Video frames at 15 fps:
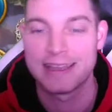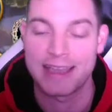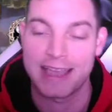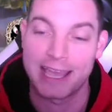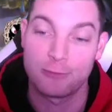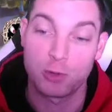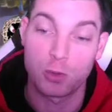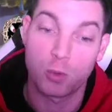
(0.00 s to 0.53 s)

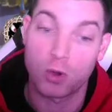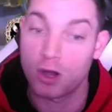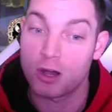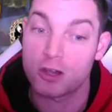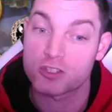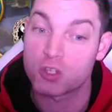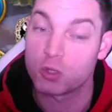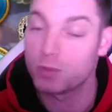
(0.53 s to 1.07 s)
And we will
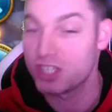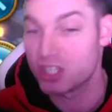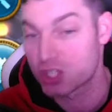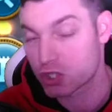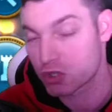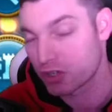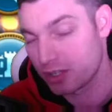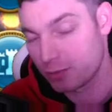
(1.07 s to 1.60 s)
also be
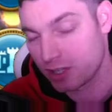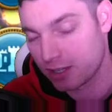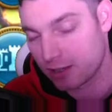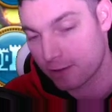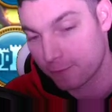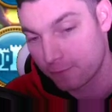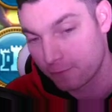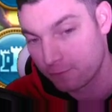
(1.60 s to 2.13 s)
streaming
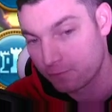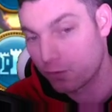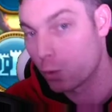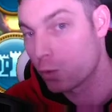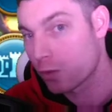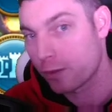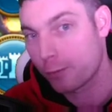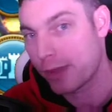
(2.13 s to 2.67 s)

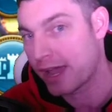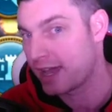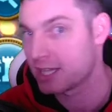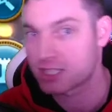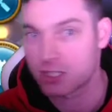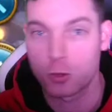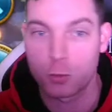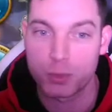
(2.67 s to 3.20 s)
for the pass
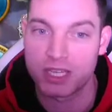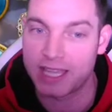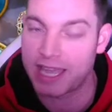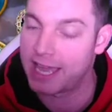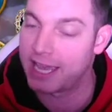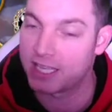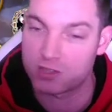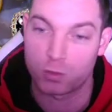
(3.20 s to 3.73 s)
opening
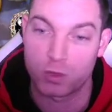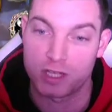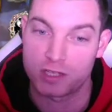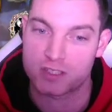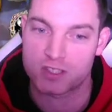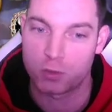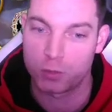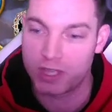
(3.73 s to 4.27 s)
as well.
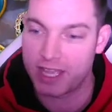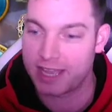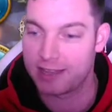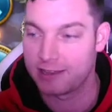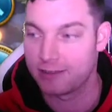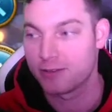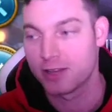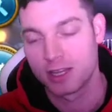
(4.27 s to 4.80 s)
So we
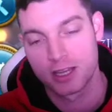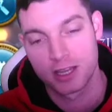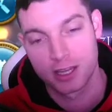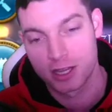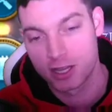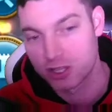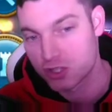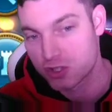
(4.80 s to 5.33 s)
have
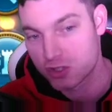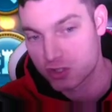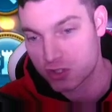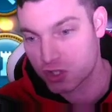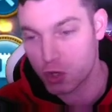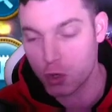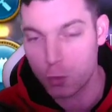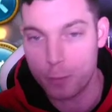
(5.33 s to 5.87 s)

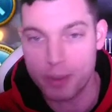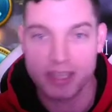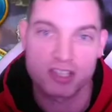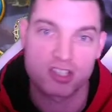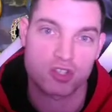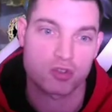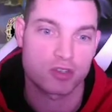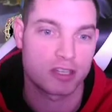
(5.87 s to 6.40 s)
2 big
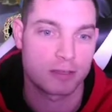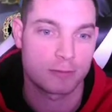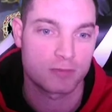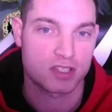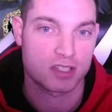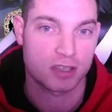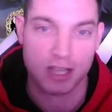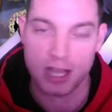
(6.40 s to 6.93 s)
streams
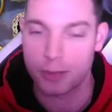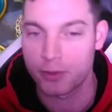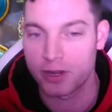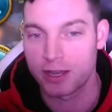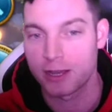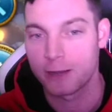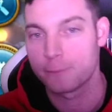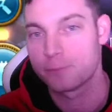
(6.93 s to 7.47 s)
coming
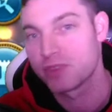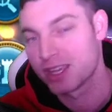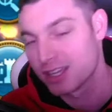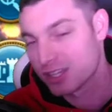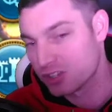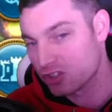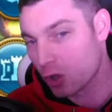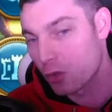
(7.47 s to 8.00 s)
up.
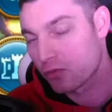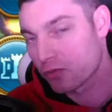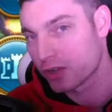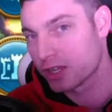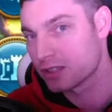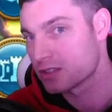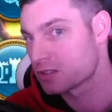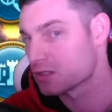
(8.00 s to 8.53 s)
Don't forget
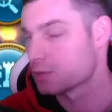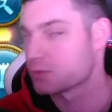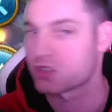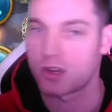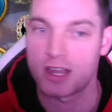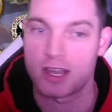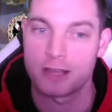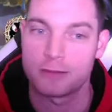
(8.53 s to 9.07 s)
to
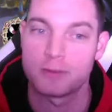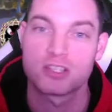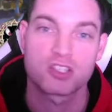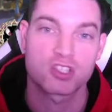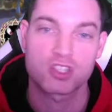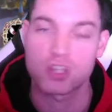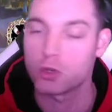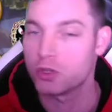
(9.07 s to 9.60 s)
subscribe
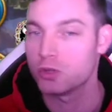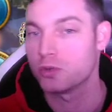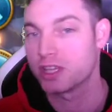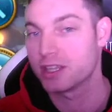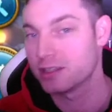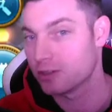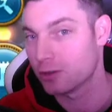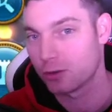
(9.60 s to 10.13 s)
so you can
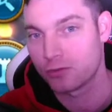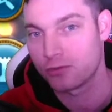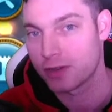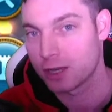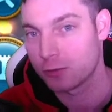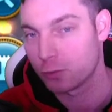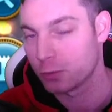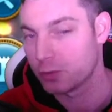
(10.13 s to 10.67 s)
get
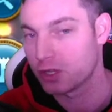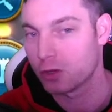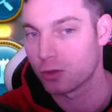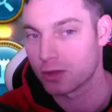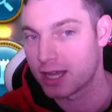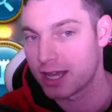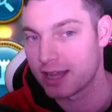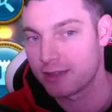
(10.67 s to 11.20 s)
notified when we go
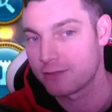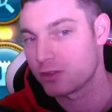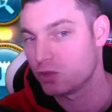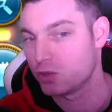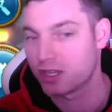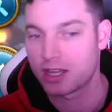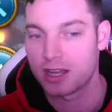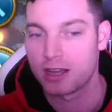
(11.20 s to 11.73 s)
live, and you
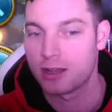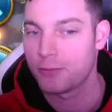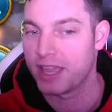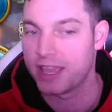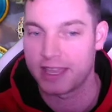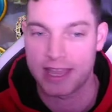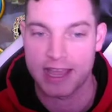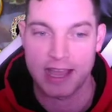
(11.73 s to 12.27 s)
can come
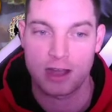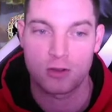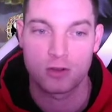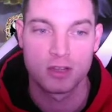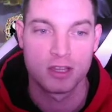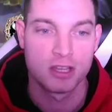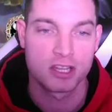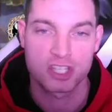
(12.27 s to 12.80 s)
hang out,
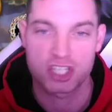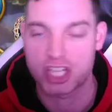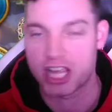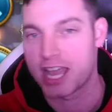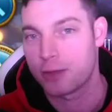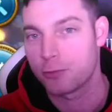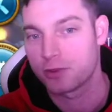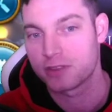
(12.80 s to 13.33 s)

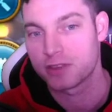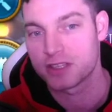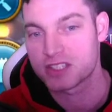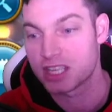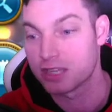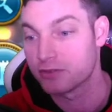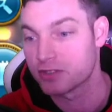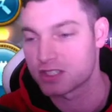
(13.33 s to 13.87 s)
chat with us,
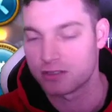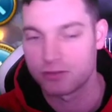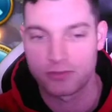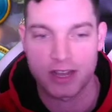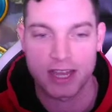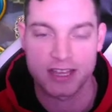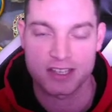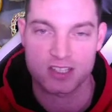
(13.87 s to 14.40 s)
give us
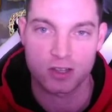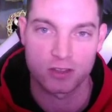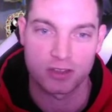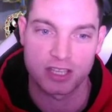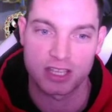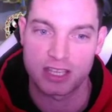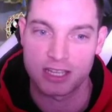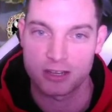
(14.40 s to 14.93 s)
advice on the
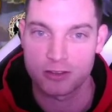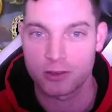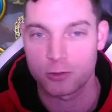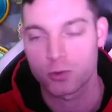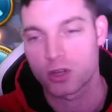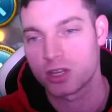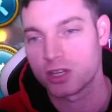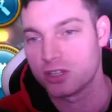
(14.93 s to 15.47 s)
gear that we're
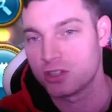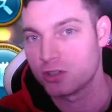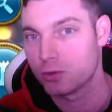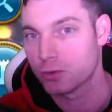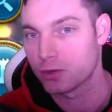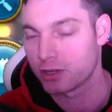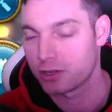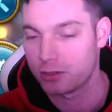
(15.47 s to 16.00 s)
going to do.
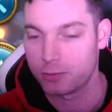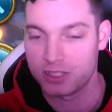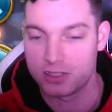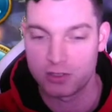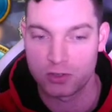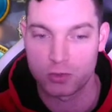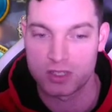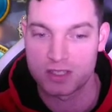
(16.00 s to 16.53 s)
We're going to be
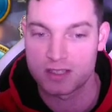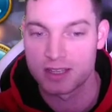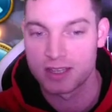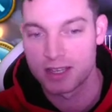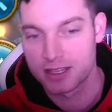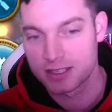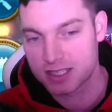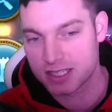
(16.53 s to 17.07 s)
doing
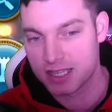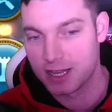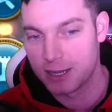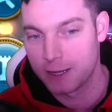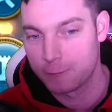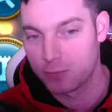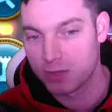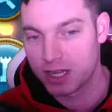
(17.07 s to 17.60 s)

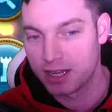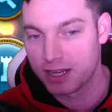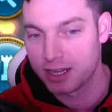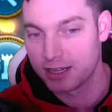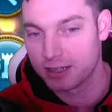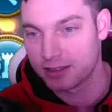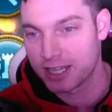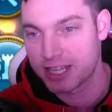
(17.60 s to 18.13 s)
some
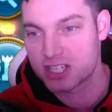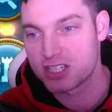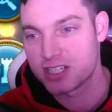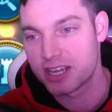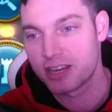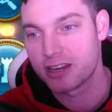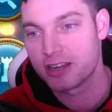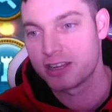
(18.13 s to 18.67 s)

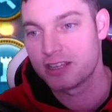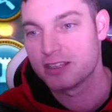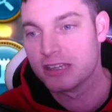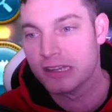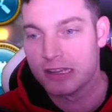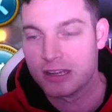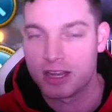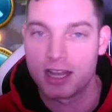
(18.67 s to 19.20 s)
legendary
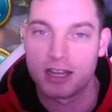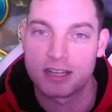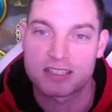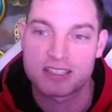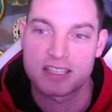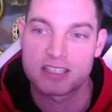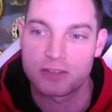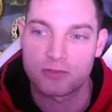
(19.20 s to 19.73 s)

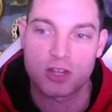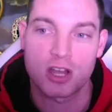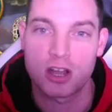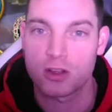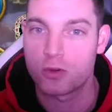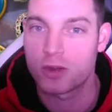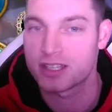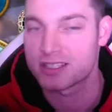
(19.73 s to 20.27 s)
Season of
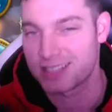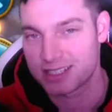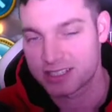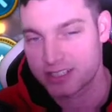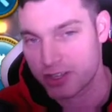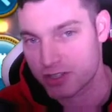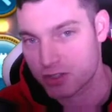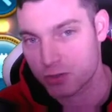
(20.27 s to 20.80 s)
Conquest
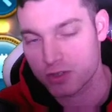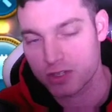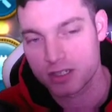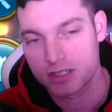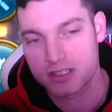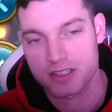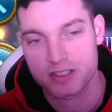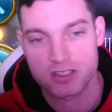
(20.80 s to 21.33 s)

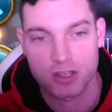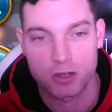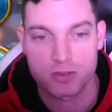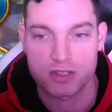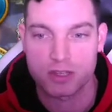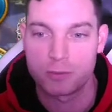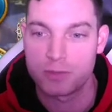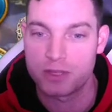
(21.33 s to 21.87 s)
accessories, so it's
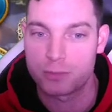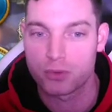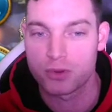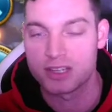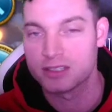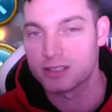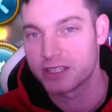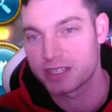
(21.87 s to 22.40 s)
going to be
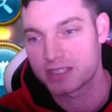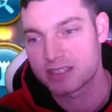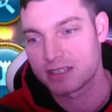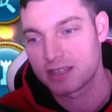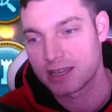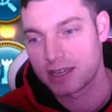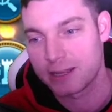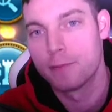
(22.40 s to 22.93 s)
pretty lit
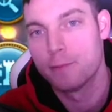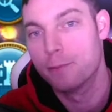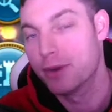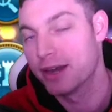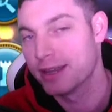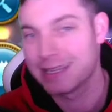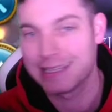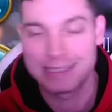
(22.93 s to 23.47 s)
tonight.
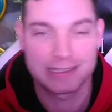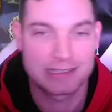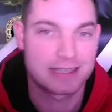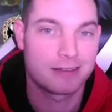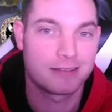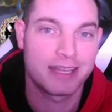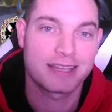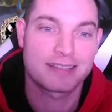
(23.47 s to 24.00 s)
But until
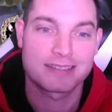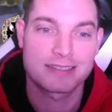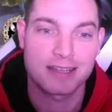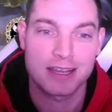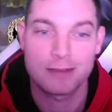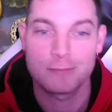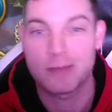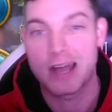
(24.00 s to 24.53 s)
next
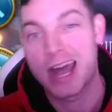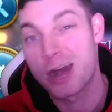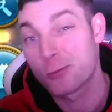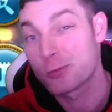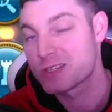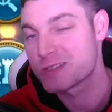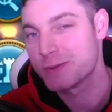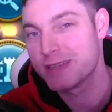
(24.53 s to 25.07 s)
time, I'm
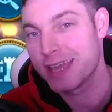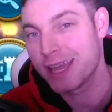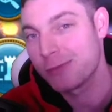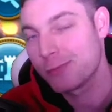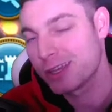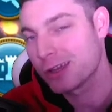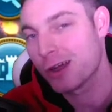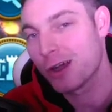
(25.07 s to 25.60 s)
Wispy
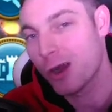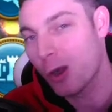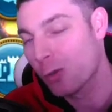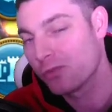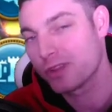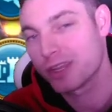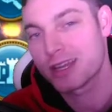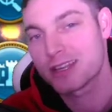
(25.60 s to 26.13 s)
Gaming.
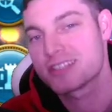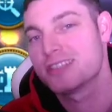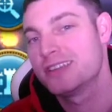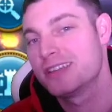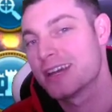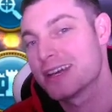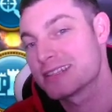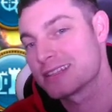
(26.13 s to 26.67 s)
Hopefully I'll see you
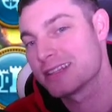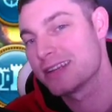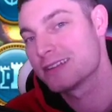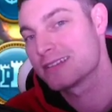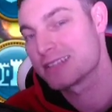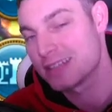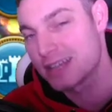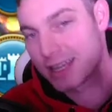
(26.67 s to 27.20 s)
guys later
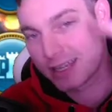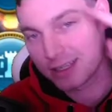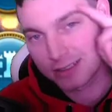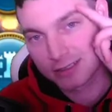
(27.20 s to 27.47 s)
tonight.